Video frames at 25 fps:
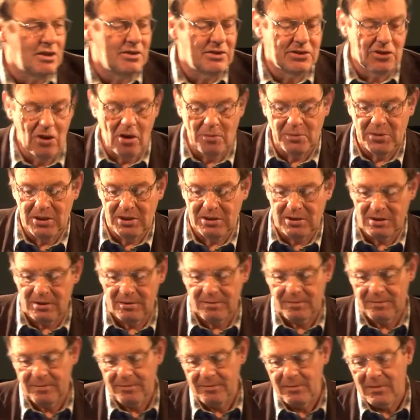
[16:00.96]
are adopted,
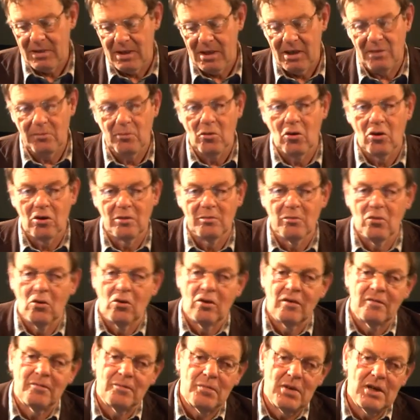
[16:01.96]
and more and
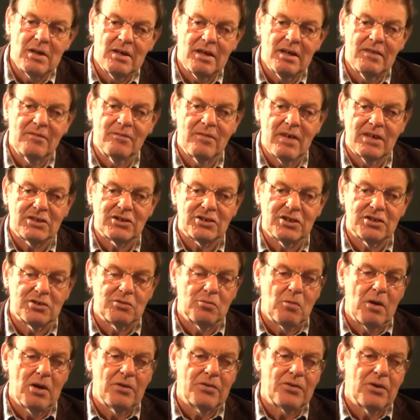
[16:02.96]
more investors,
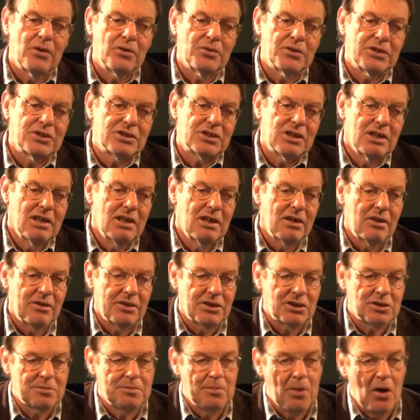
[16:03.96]
wealth holders, are
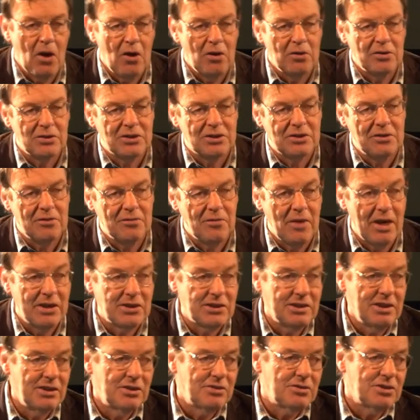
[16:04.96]
exposed to
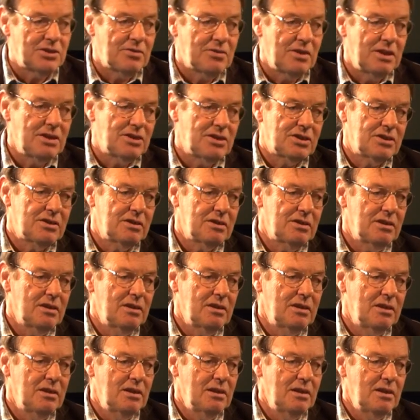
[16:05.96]
rising interest rates.
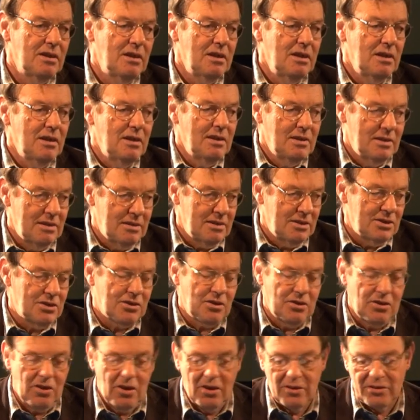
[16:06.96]
It's
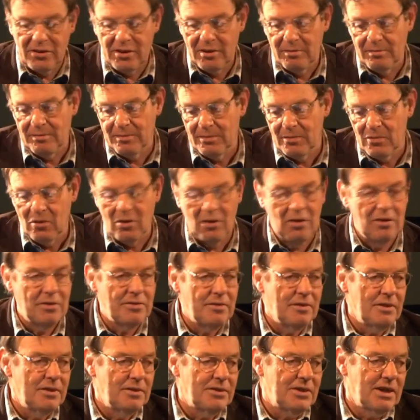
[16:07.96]
going to hurt them, or
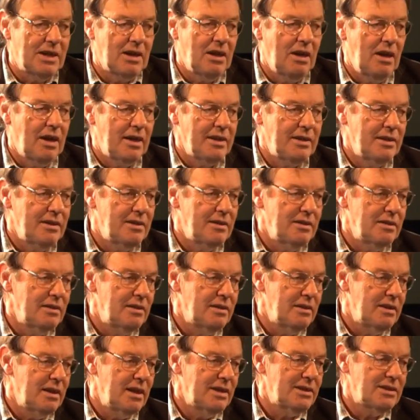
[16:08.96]
decline in
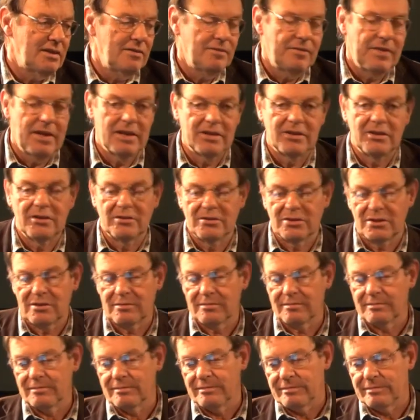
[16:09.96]
asset values.